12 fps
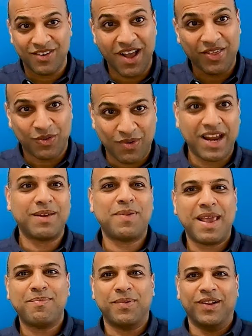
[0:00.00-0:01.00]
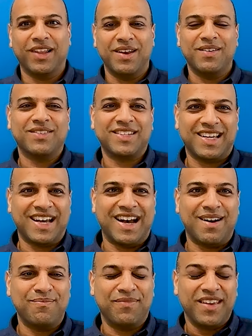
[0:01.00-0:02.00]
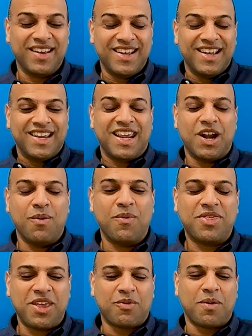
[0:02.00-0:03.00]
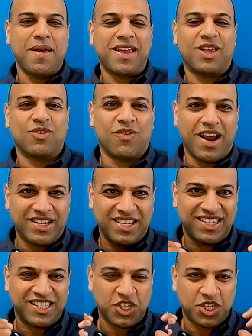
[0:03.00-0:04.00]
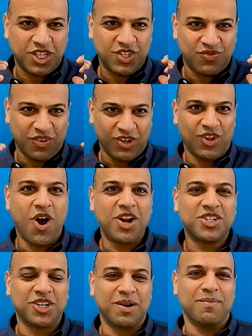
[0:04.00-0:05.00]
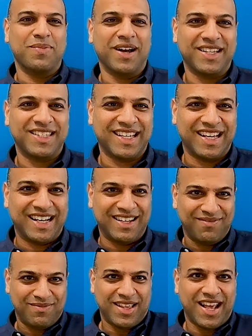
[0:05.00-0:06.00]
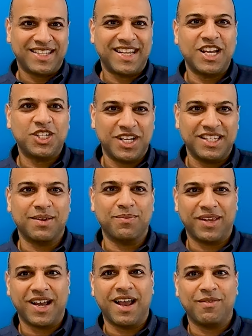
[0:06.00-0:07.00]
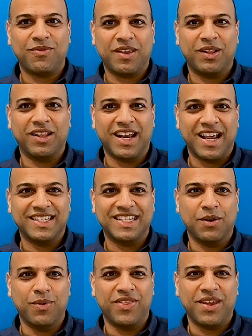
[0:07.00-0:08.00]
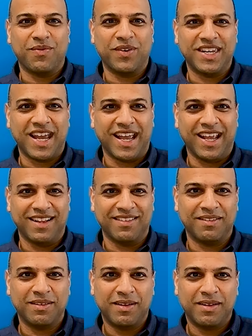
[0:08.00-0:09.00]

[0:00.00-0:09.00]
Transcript: they're not the right people, and um, you know, we think we're making the right decisions for the long term, but uh, that tension is something I feel and I deal with every day.